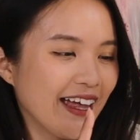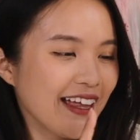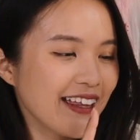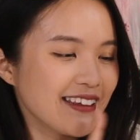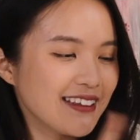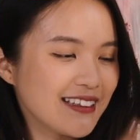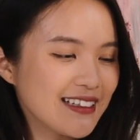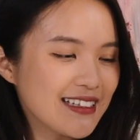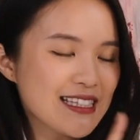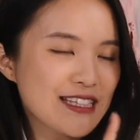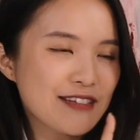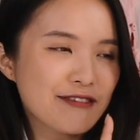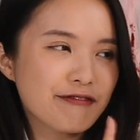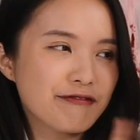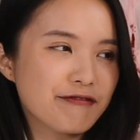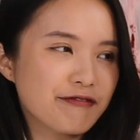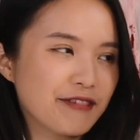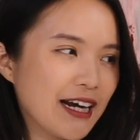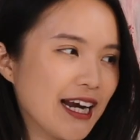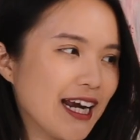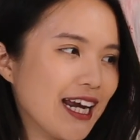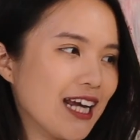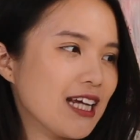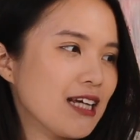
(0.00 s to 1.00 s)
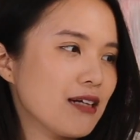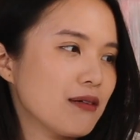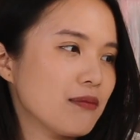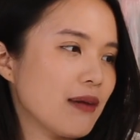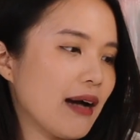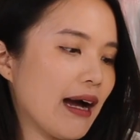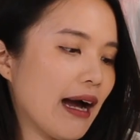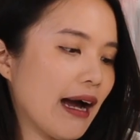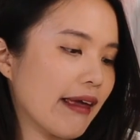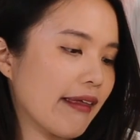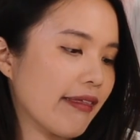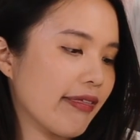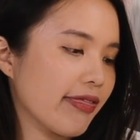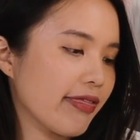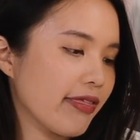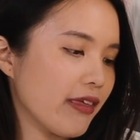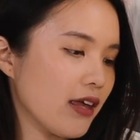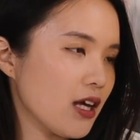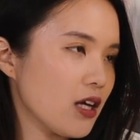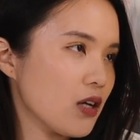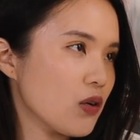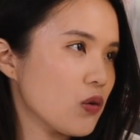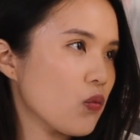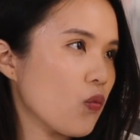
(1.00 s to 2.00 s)
This frame, I
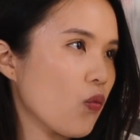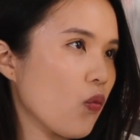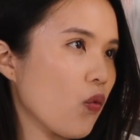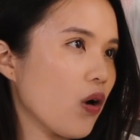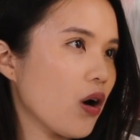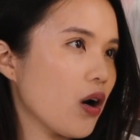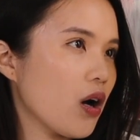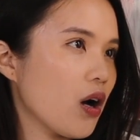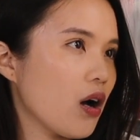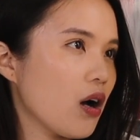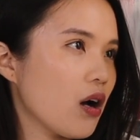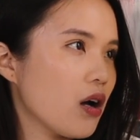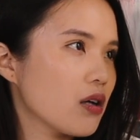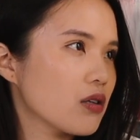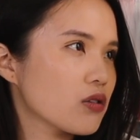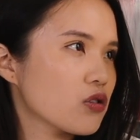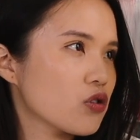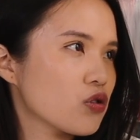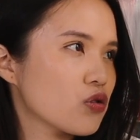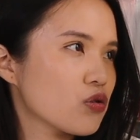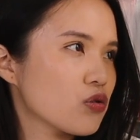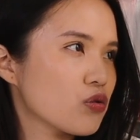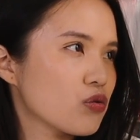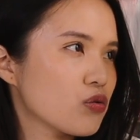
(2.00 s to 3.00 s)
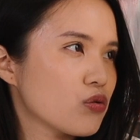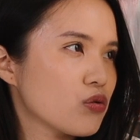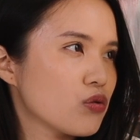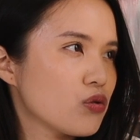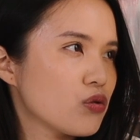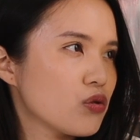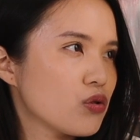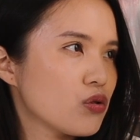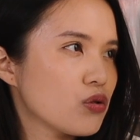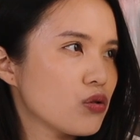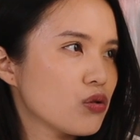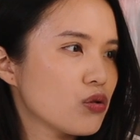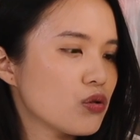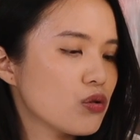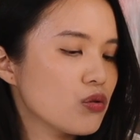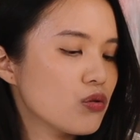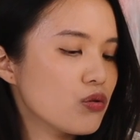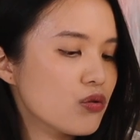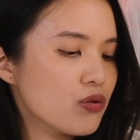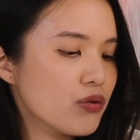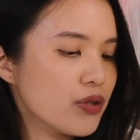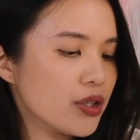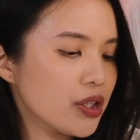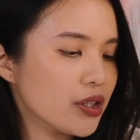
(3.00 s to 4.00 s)
think was
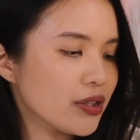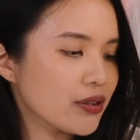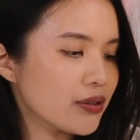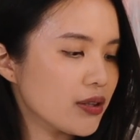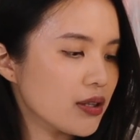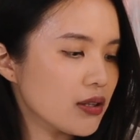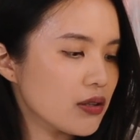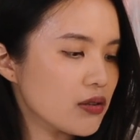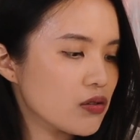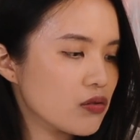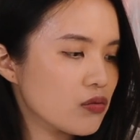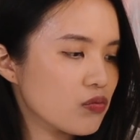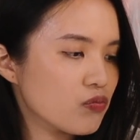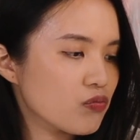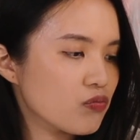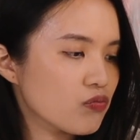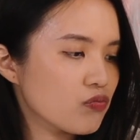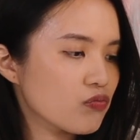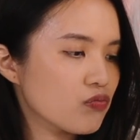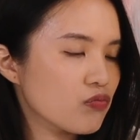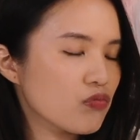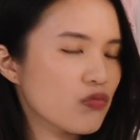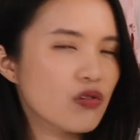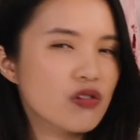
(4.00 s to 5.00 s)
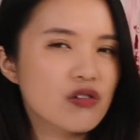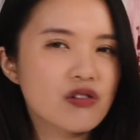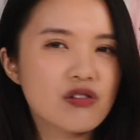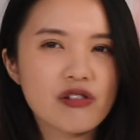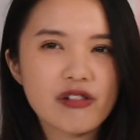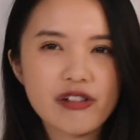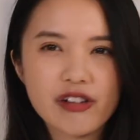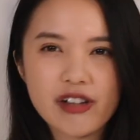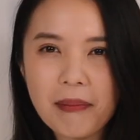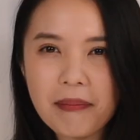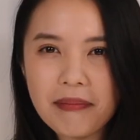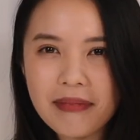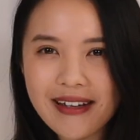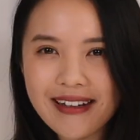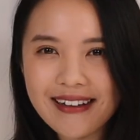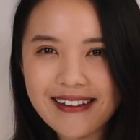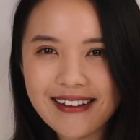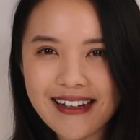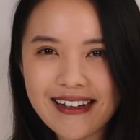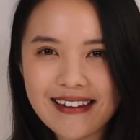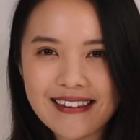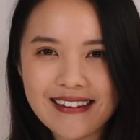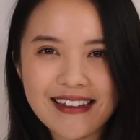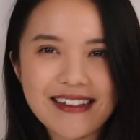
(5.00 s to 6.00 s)
two years? Something
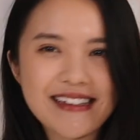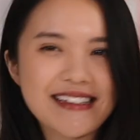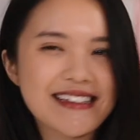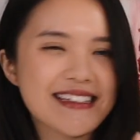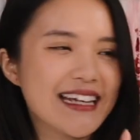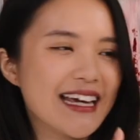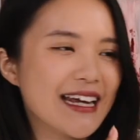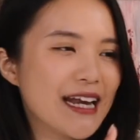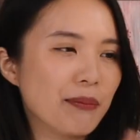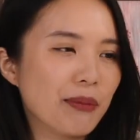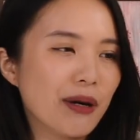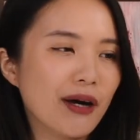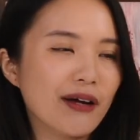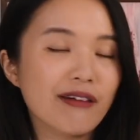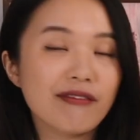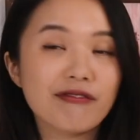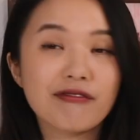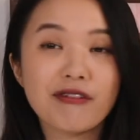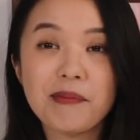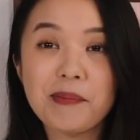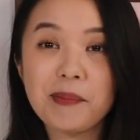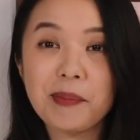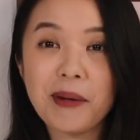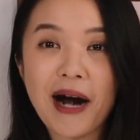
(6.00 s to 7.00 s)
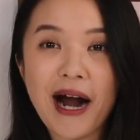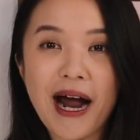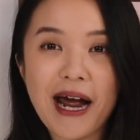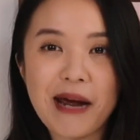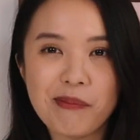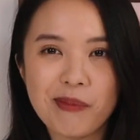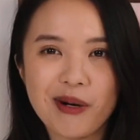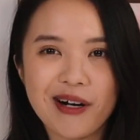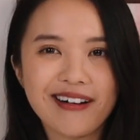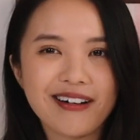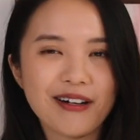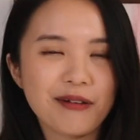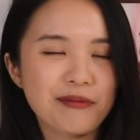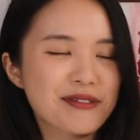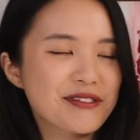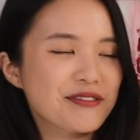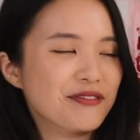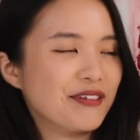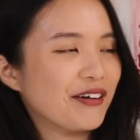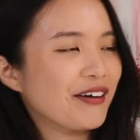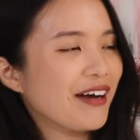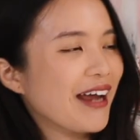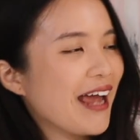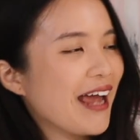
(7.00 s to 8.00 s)
like this. And I bought it from Primark. I was very